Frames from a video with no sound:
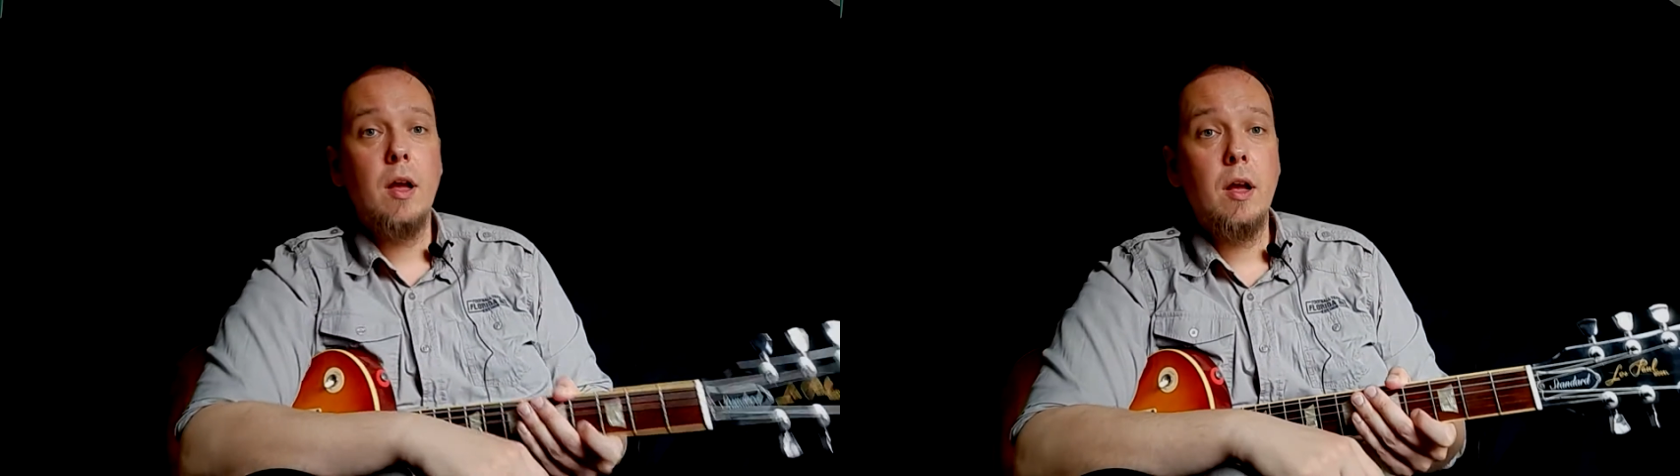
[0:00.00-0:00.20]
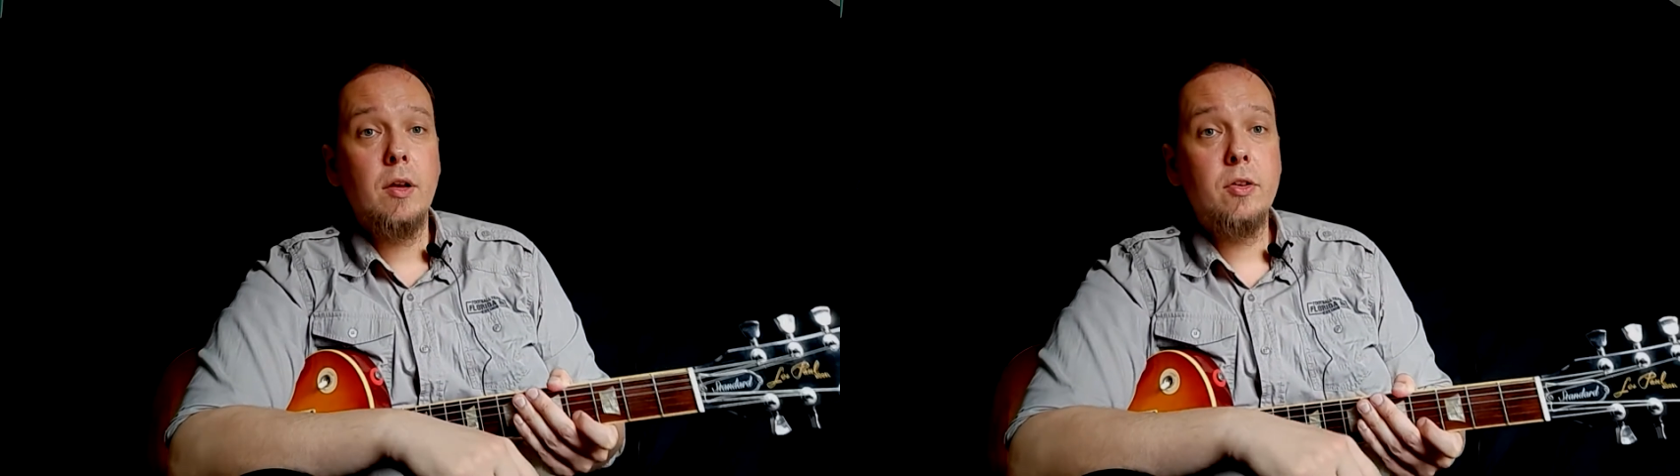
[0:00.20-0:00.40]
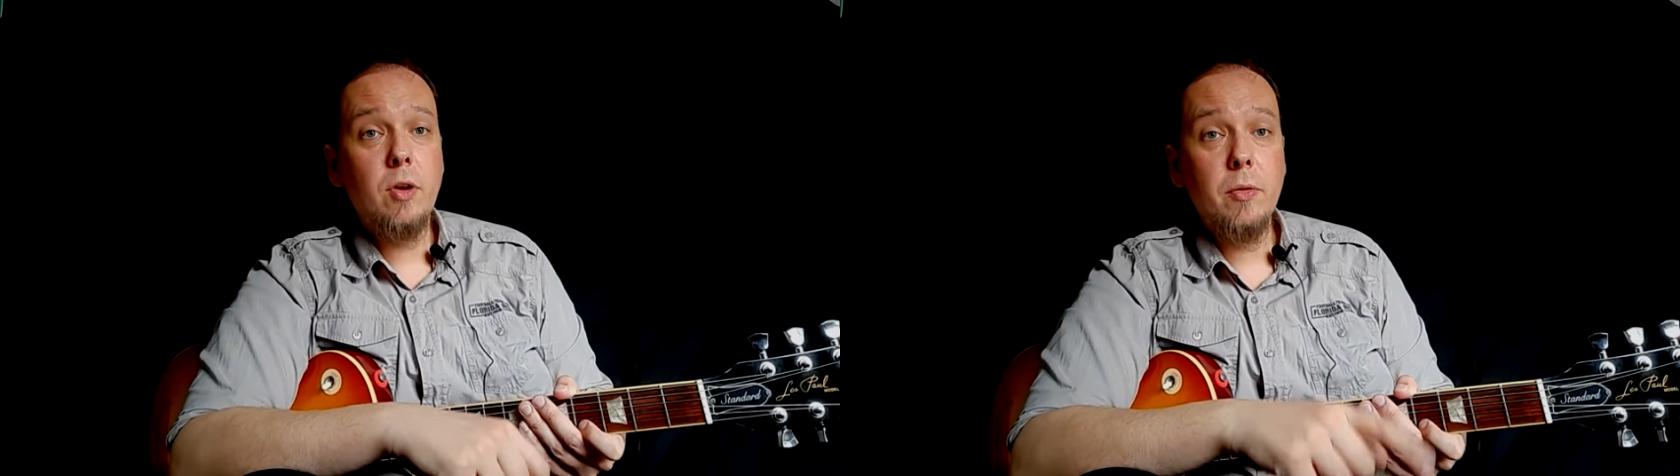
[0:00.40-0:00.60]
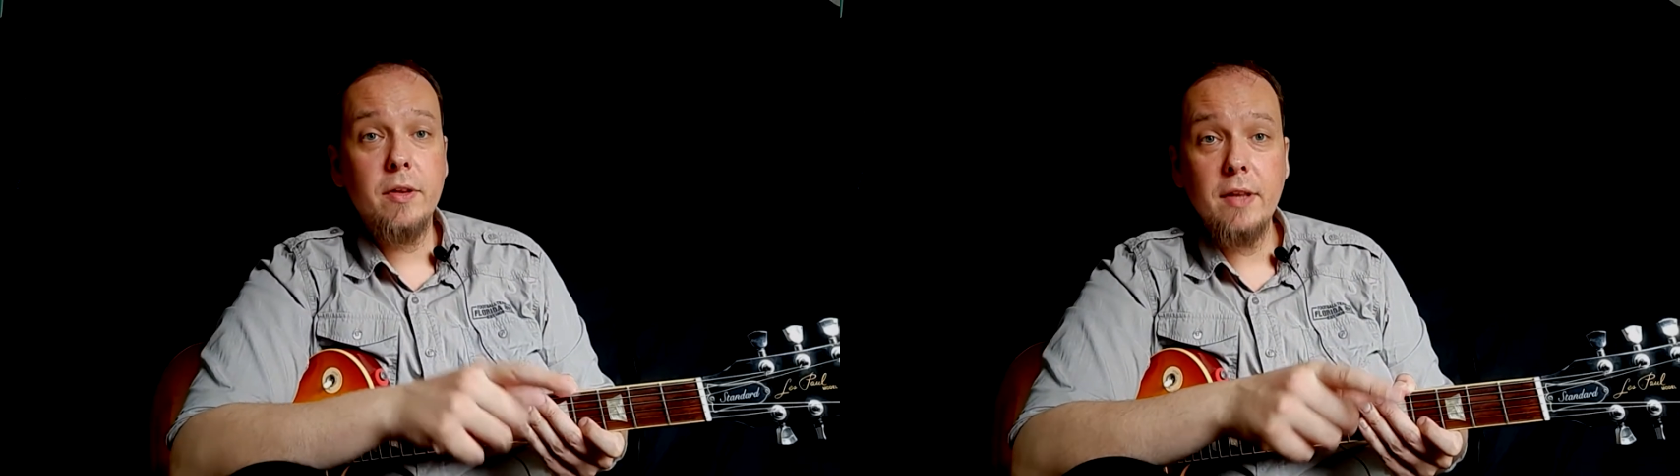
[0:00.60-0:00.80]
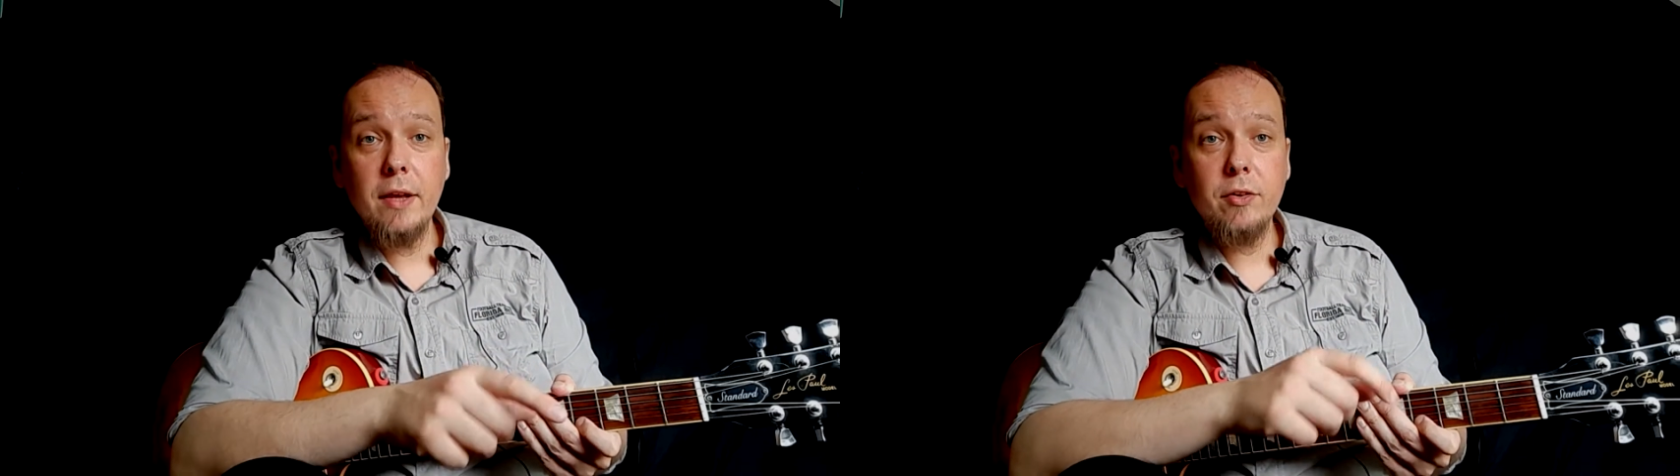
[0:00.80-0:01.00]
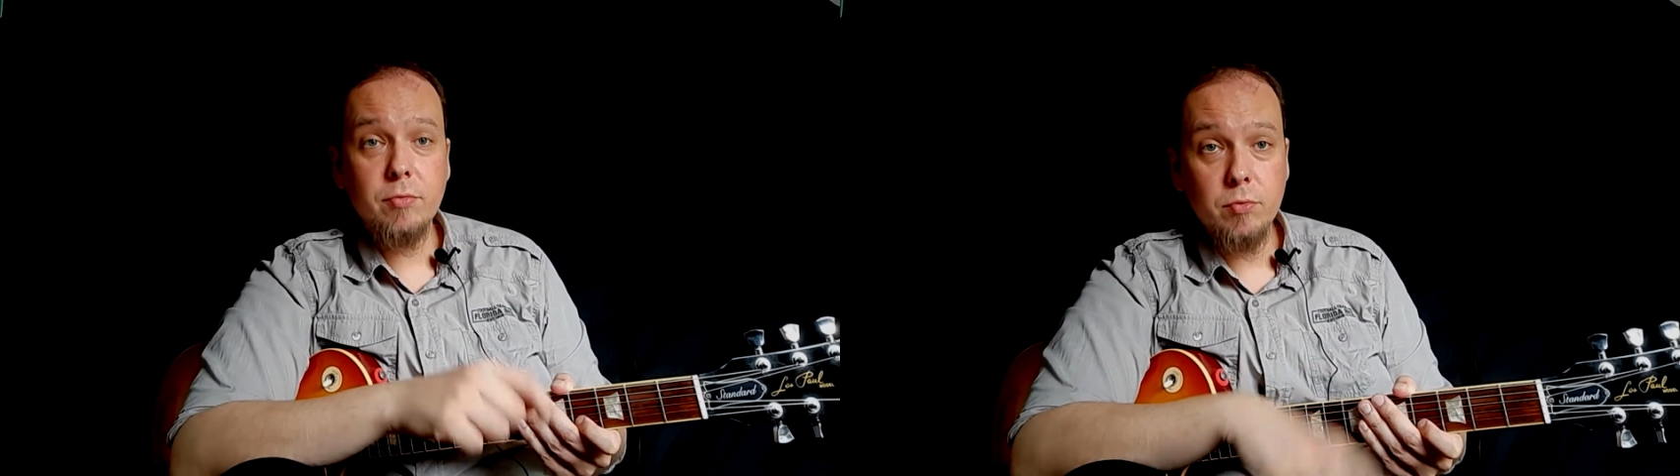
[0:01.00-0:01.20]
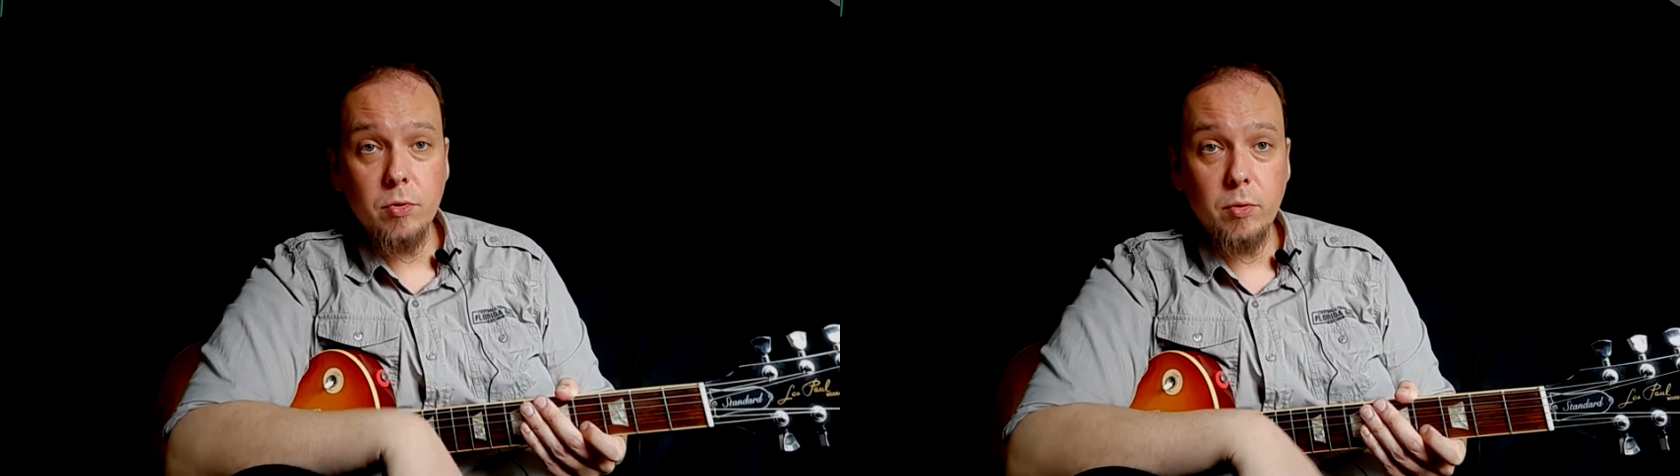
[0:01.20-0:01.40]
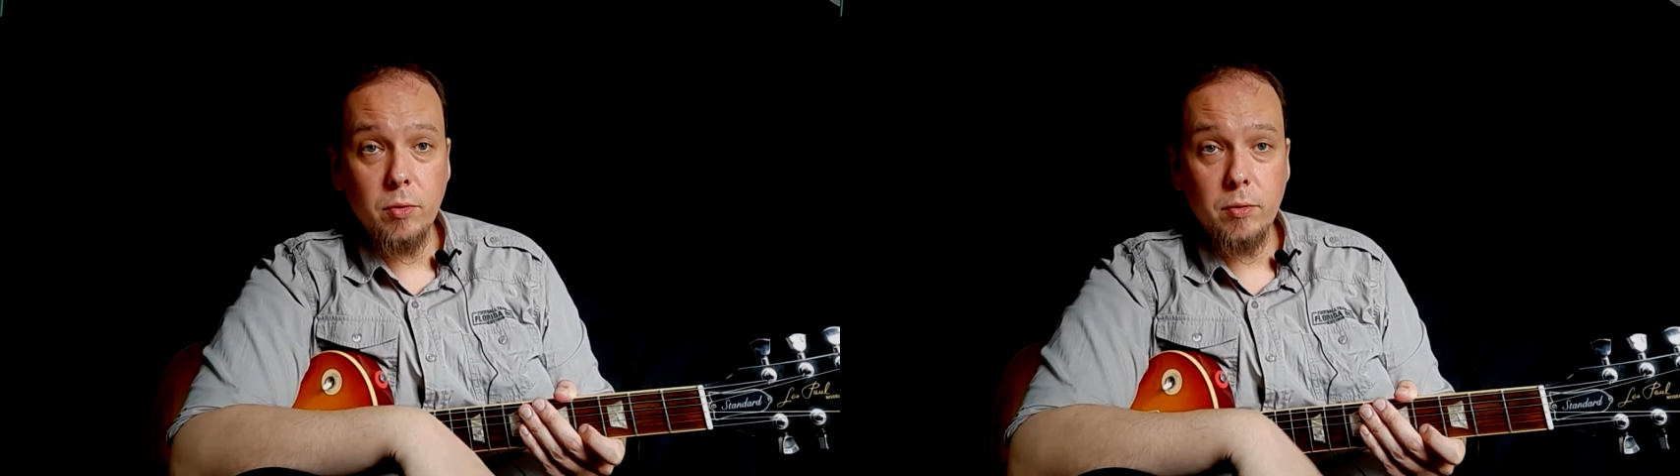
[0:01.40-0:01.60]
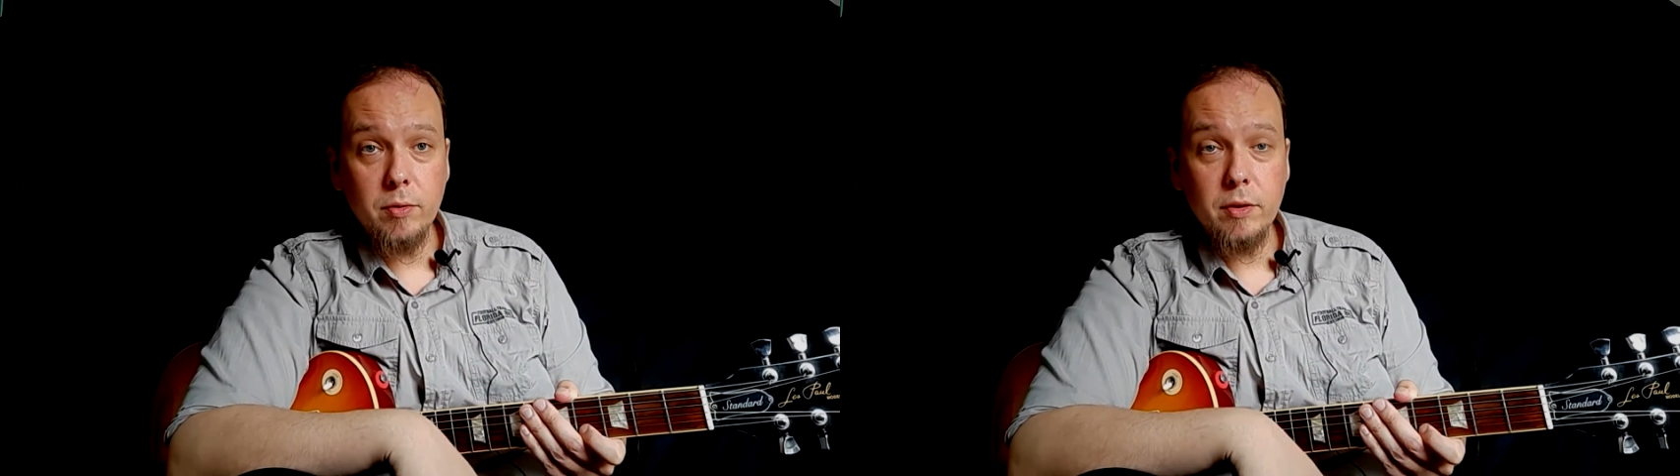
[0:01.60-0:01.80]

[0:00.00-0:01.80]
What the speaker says: So the next rule